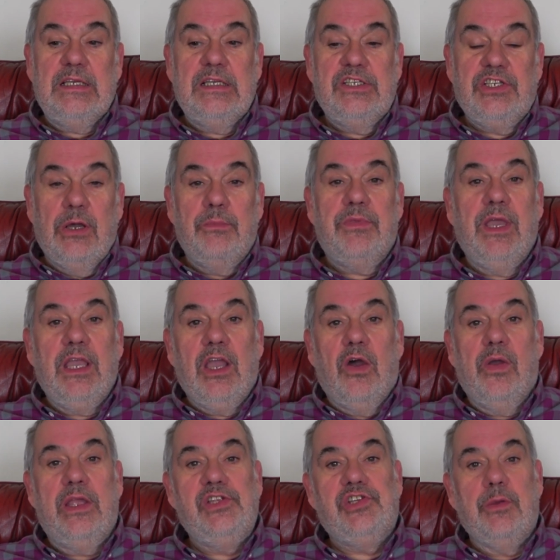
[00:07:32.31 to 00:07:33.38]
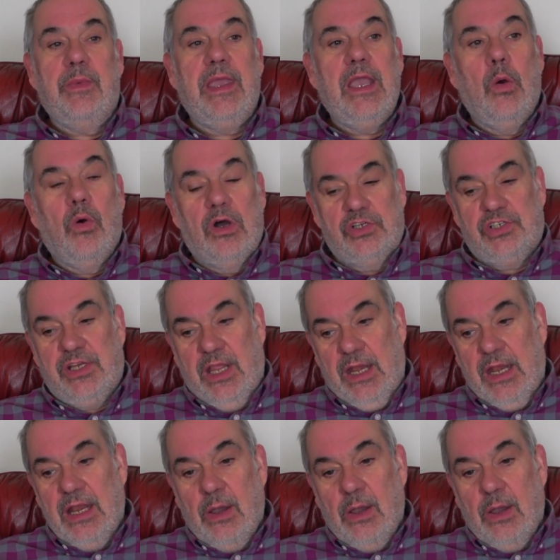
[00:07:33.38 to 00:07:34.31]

something going to be washed in.